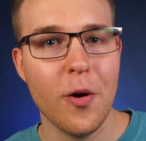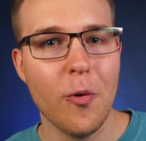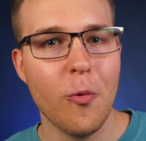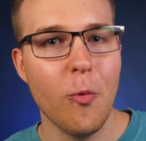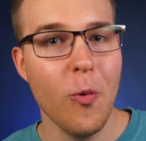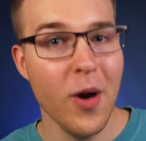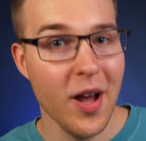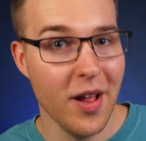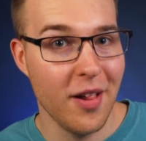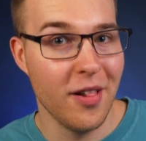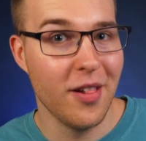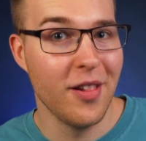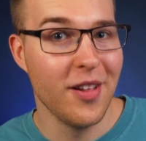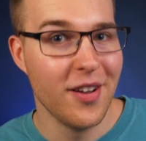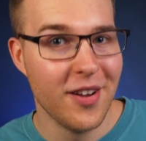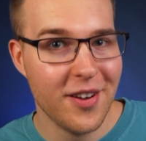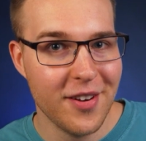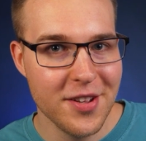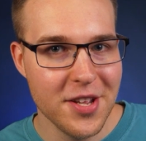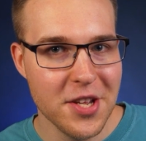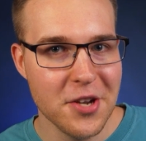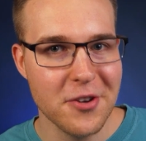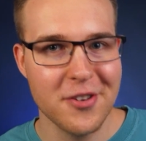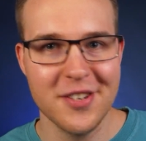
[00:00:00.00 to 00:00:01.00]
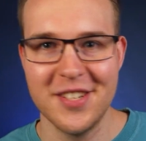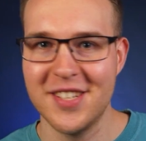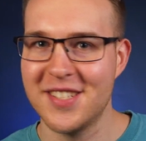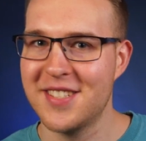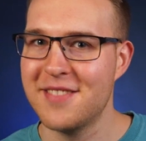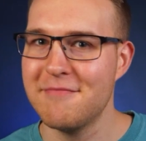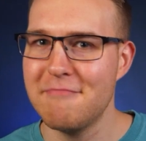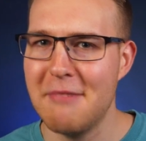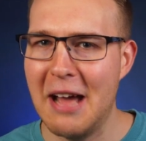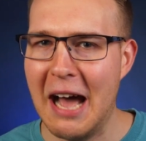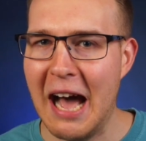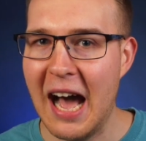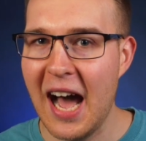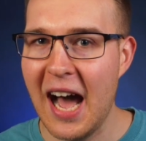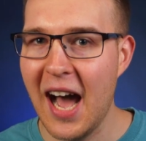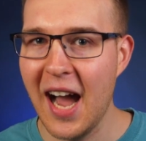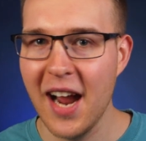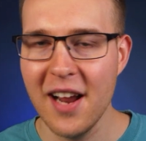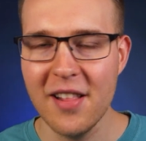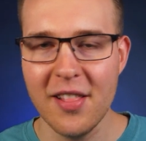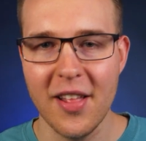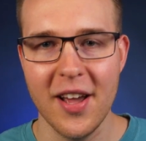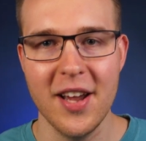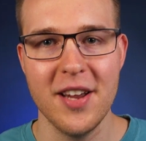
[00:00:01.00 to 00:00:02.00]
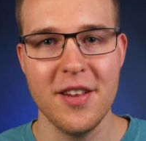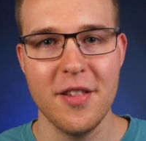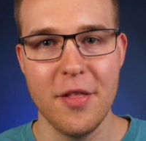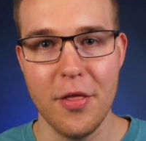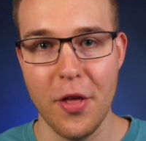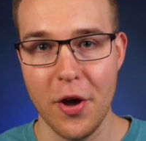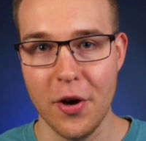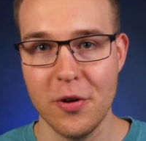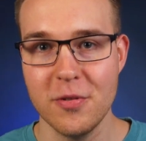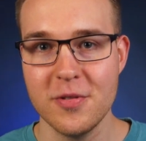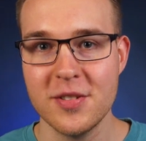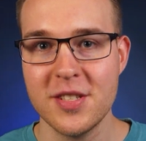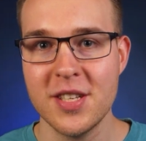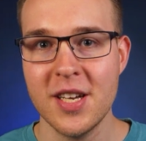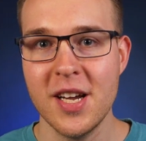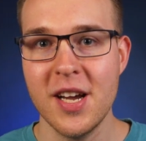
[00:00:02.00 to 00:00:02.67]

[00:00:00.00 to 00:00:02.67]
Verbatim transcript: Well, you can just highlight those,